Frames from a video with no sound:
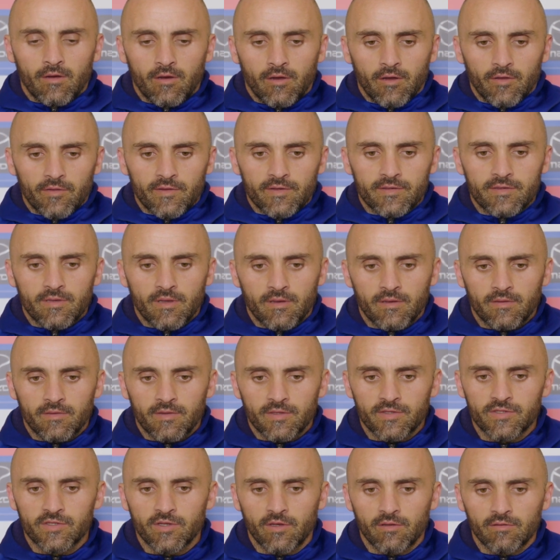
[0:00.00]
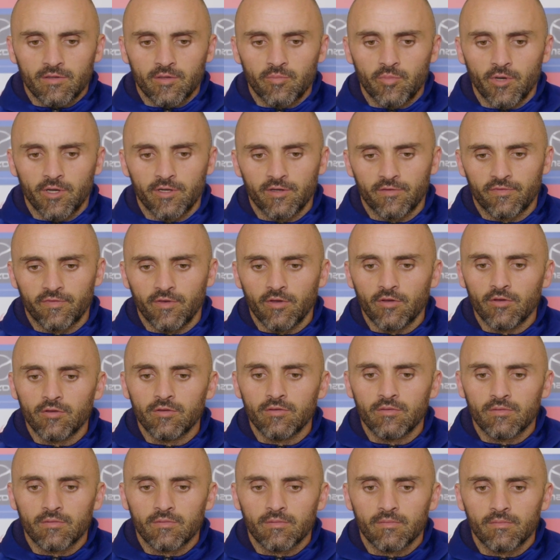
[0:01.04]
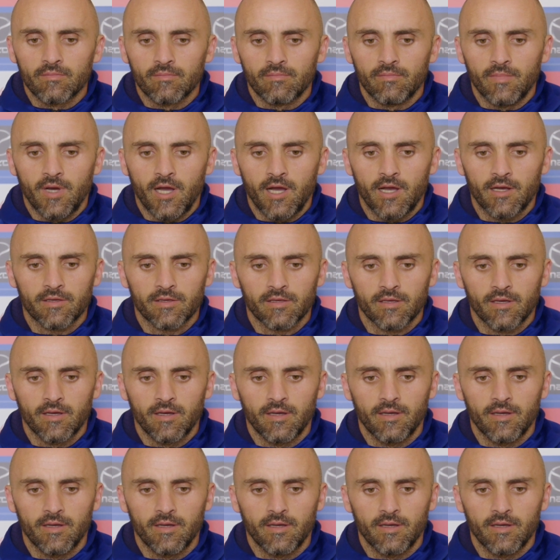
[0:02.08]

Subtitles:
Oh, there's certainly been a few, Mark.